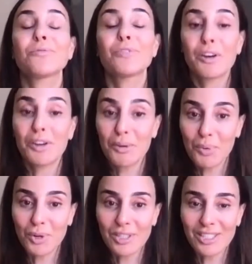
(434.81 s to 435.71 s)
very
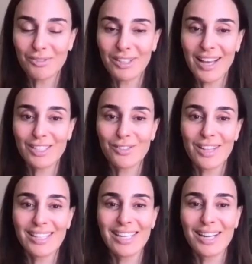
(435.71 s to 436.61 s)
important to relax for
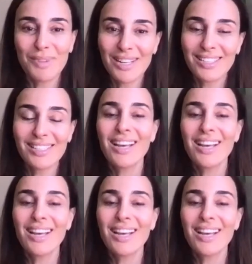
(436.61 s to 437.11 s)
that 10 minutes.